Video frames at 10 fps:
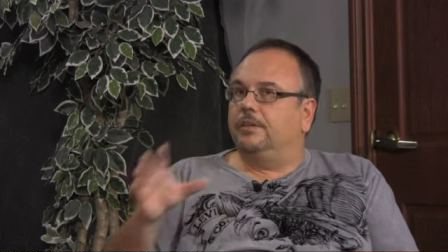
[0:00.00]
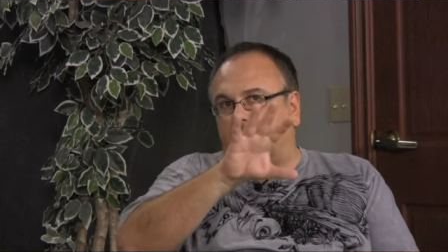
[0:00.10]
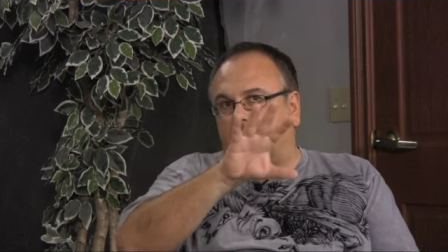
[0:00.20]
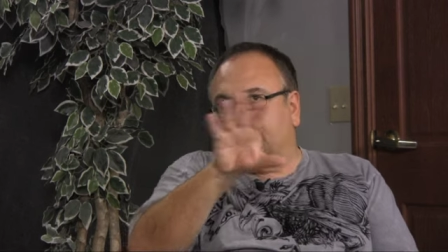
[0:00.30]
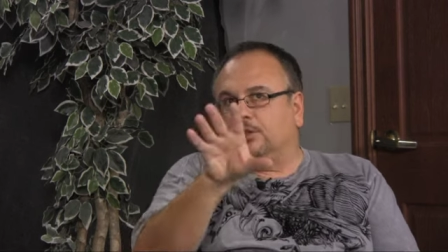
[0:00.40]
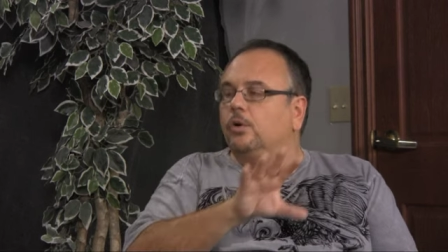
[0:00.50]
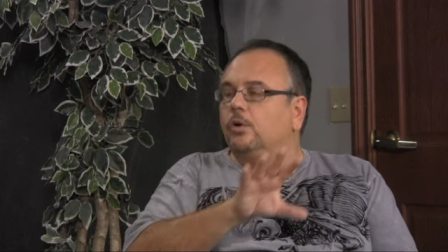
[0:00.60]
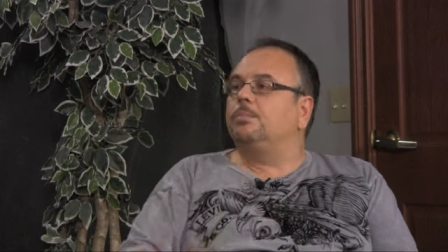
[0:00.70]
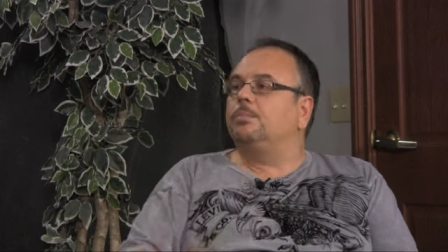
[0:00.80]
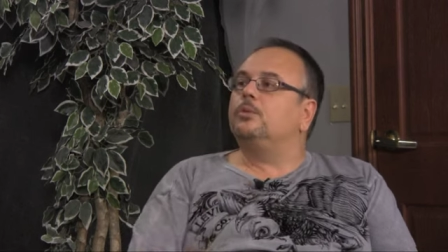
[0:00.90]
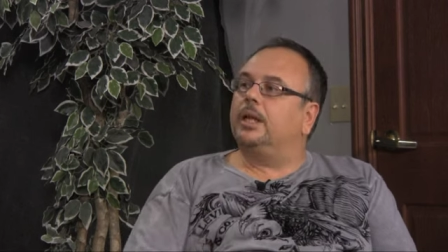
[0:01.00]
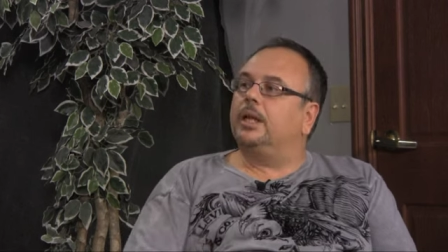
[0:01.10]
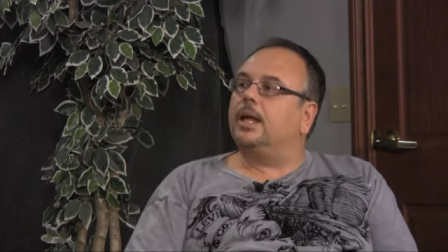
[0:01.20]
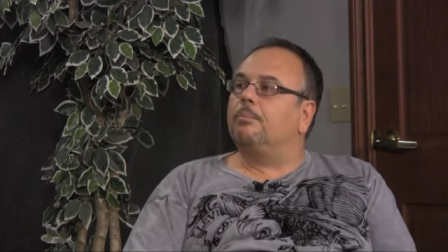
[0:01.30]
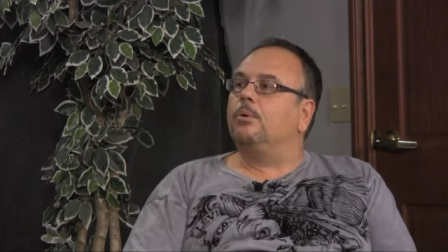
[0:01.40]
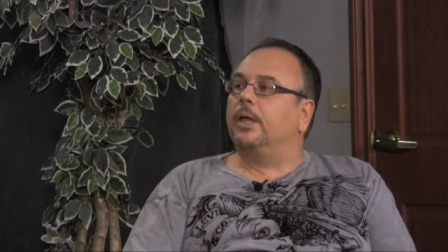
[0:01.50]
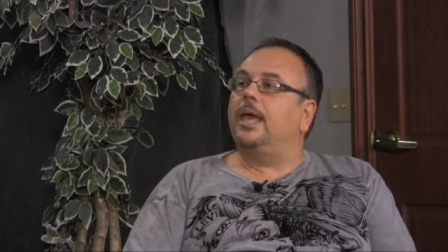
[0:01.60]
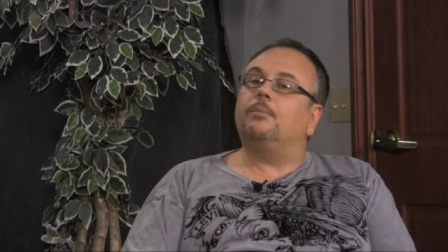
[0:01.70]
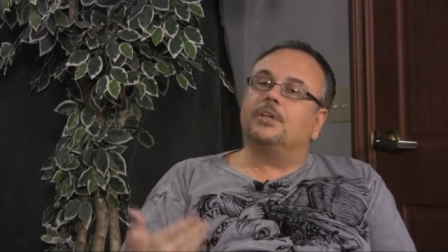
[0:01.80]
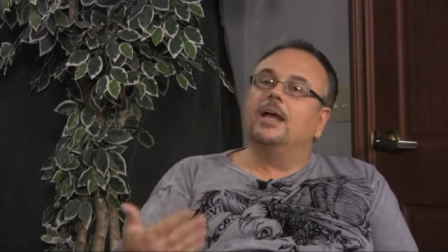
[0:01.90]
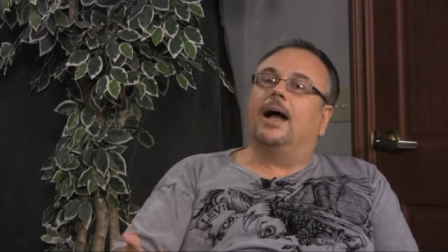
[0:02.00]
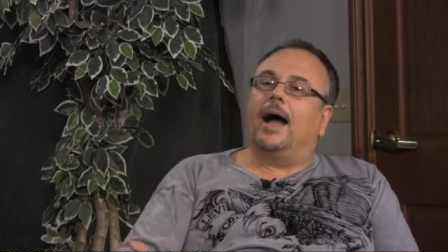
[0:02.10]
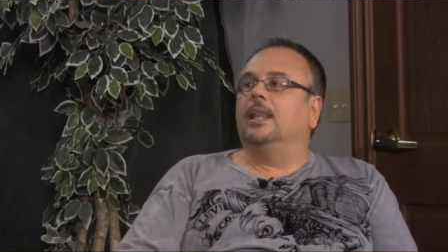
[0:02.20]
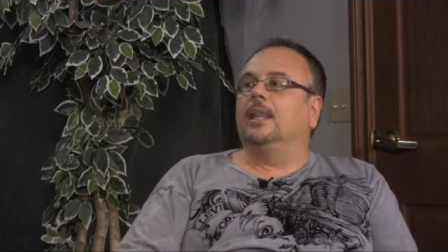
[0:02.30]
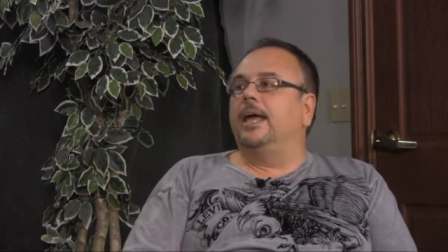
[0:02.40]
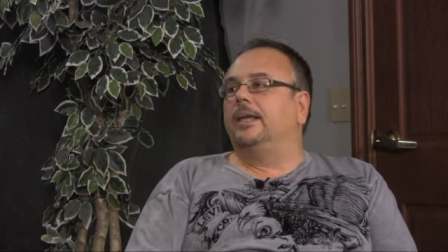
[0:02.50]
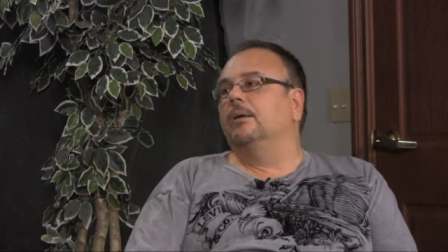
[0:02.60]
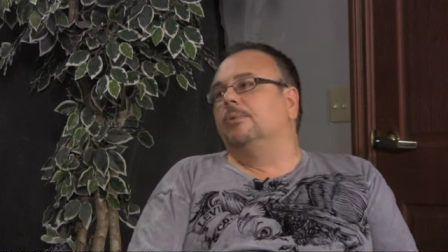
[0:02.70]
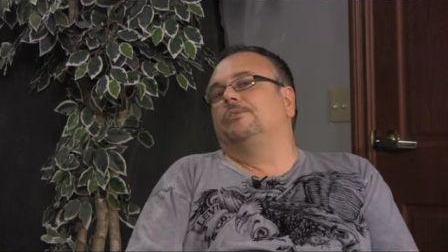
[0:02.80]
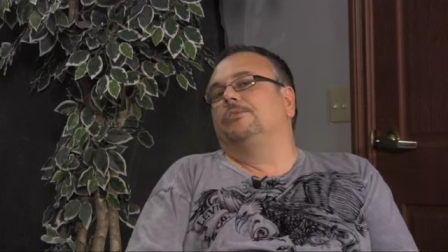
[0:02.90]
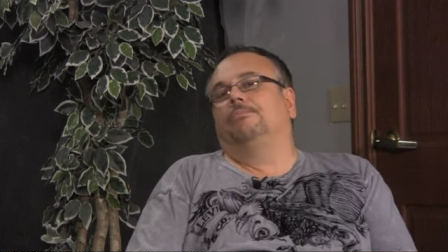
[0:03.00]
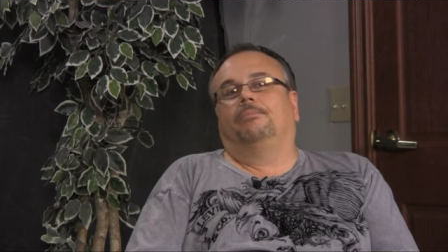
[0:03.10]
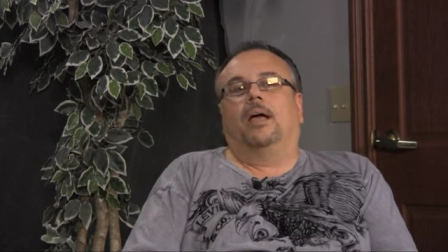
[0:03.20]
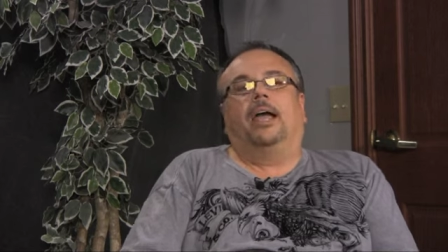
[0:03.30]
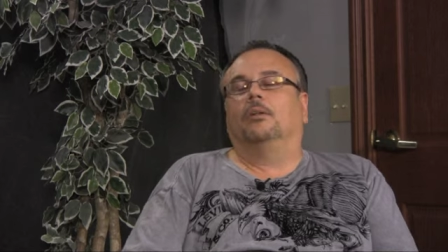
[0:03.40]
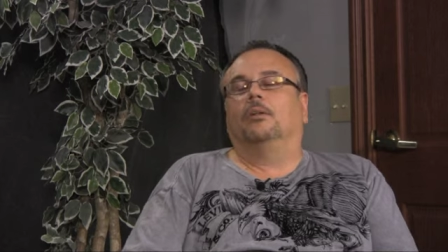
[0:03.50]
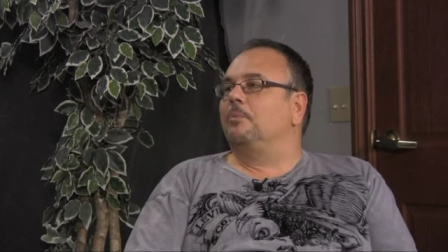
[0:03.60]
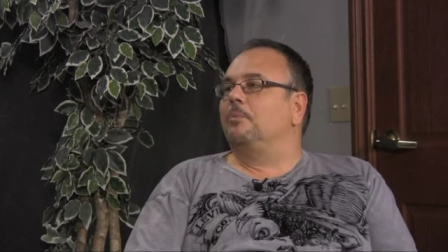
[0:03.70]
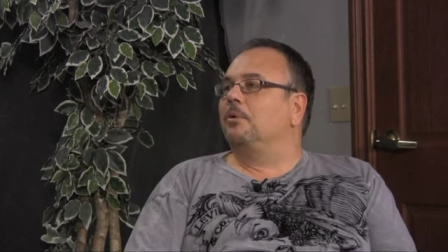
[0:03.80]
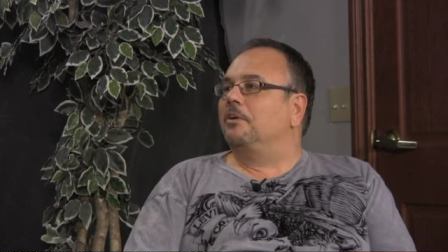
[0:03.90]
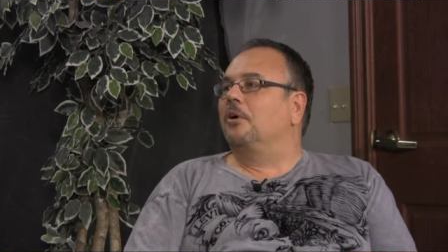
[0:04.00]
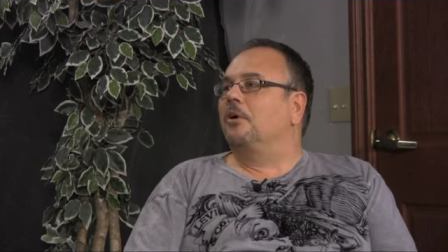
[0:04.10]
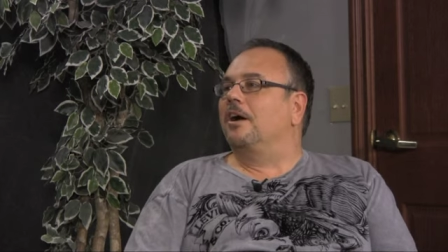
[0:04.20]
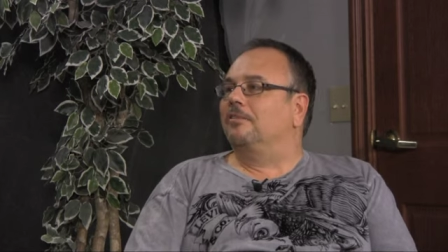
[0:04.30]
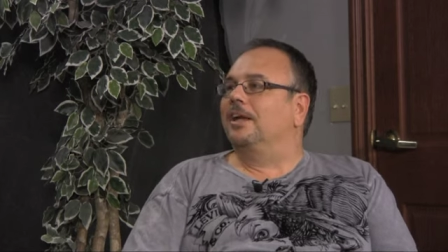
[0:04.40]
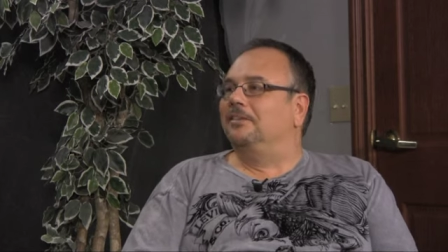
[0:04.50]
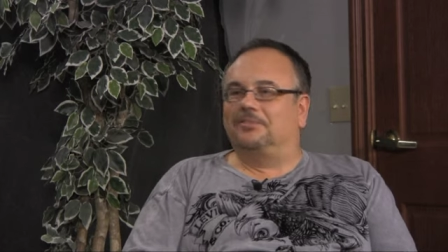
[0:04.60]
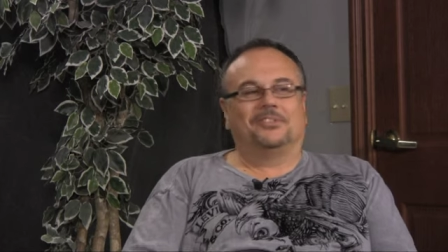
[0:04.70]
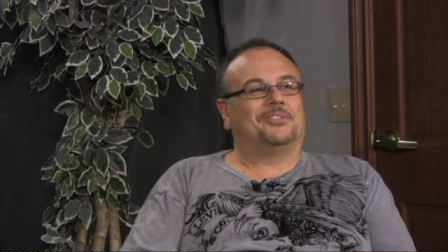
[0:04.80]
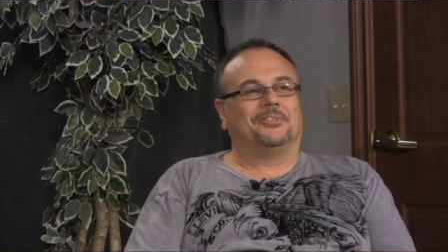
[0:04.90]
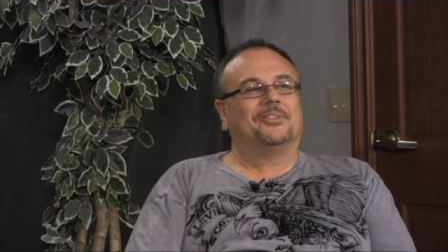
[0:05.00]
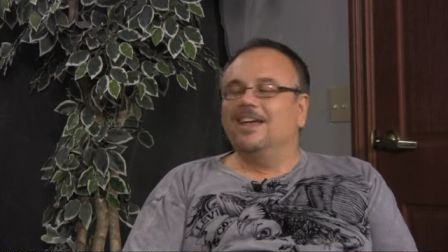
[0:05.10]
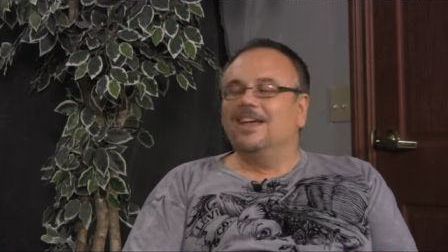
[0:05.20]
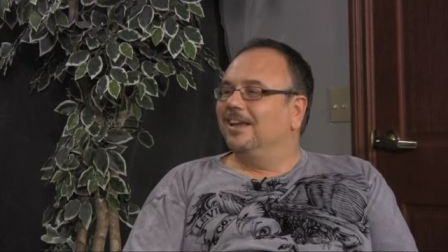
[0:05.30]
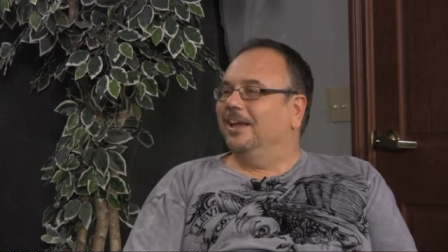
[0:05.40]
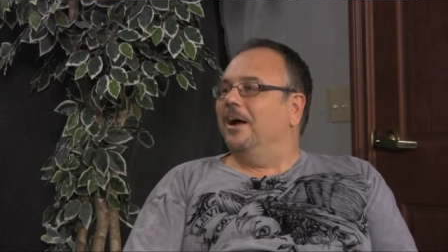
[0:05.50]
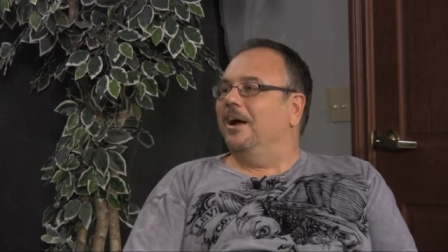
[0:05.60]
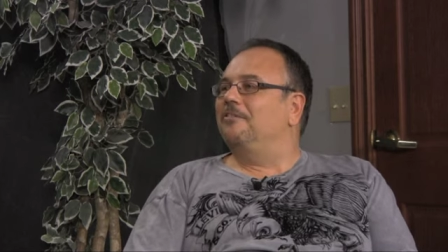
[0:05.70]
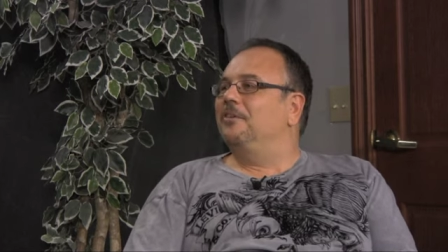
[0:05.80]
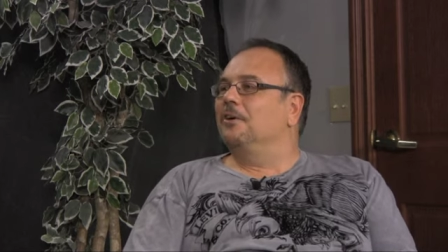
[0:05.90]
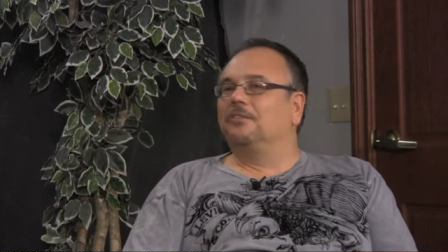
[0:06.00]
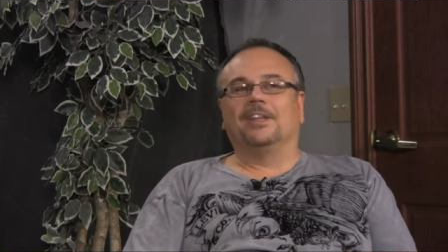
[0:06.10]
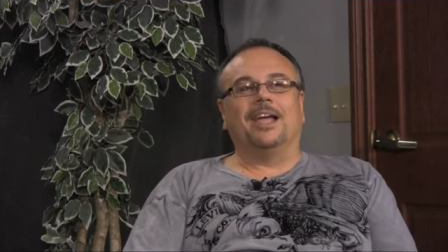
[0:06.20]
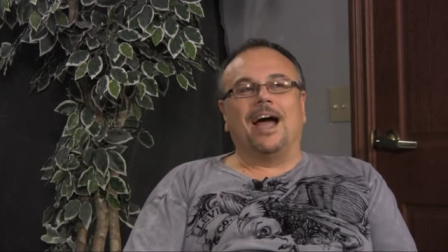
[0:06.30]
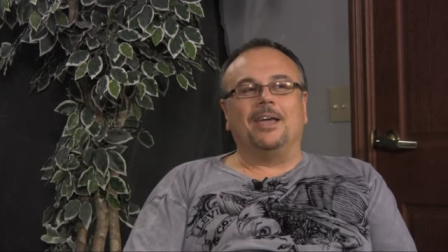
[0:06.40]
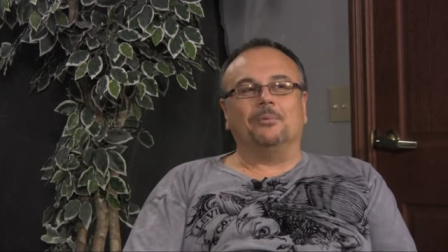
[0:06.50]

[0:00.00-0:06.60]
If I have a choice between a couple games, I like him because I don't like Brett Favre, and I just, you know, I feel for the guy.